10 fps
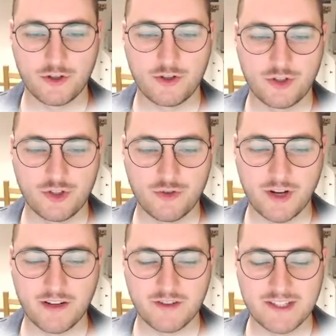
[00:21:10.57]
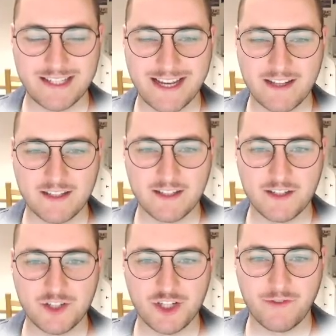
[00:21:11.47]
To understand the
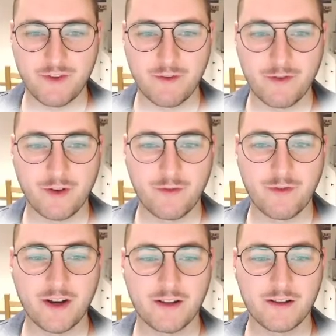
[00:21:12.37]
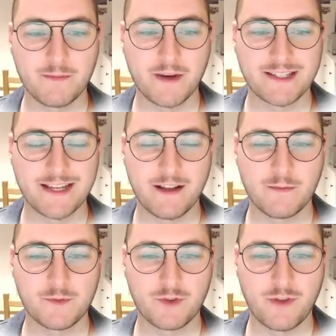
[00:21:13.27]
GFF file, it might
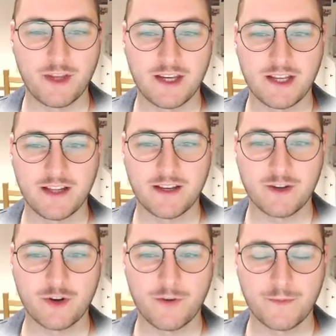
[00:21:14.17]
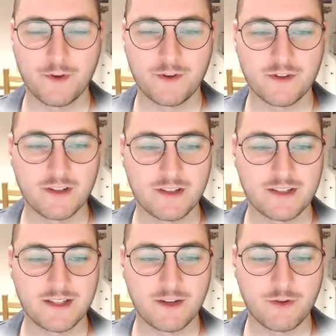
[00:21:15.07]
help to think like a computer
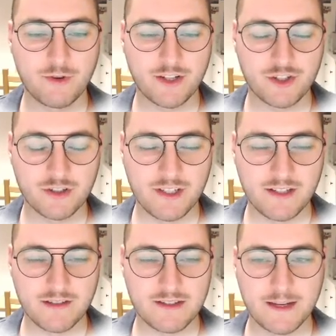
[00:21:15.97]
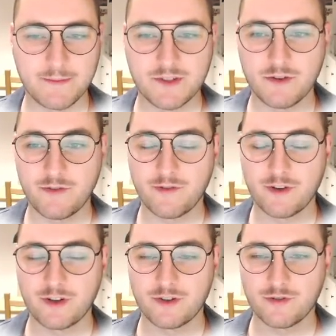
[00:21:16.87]
sequentially in the steps of
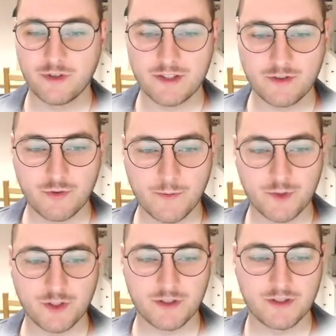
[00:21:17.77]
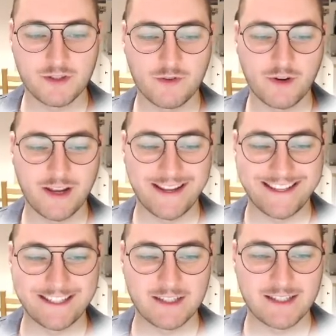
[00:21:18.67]
transcription. So a
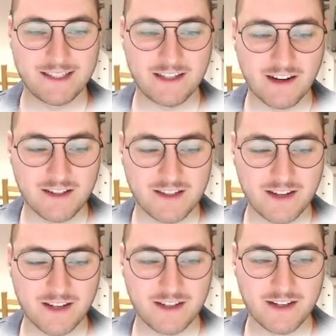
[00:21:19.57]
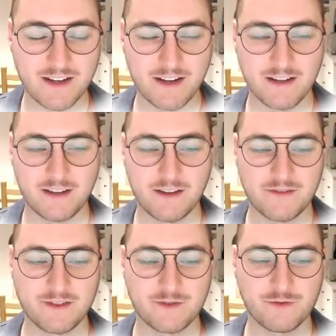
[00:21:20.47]
start site
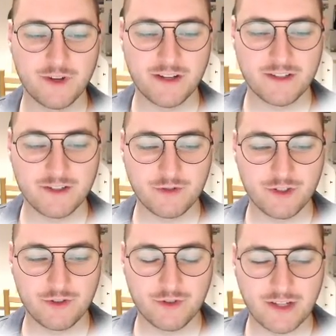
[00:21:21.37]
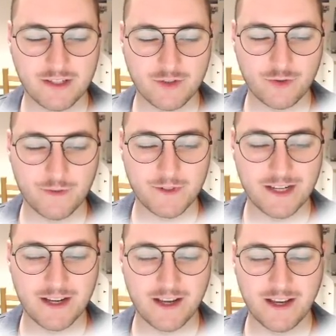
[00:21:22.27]
gives rise to a transcript,
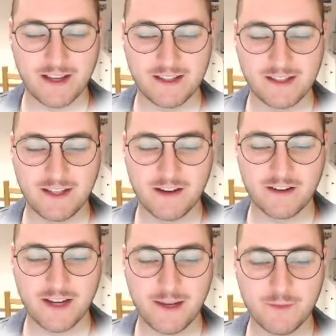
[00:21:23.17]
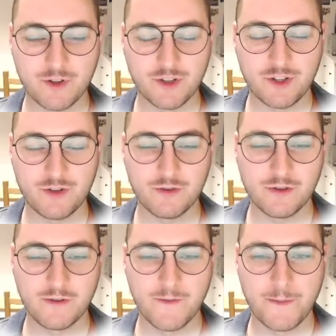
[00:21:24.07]
and the RNA
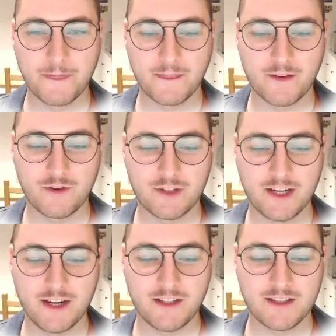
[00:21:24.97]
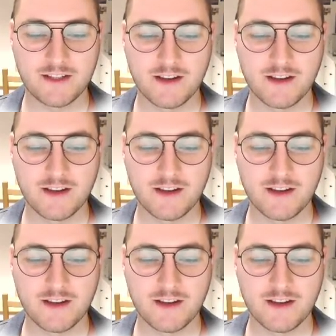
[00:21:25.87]
molecule contains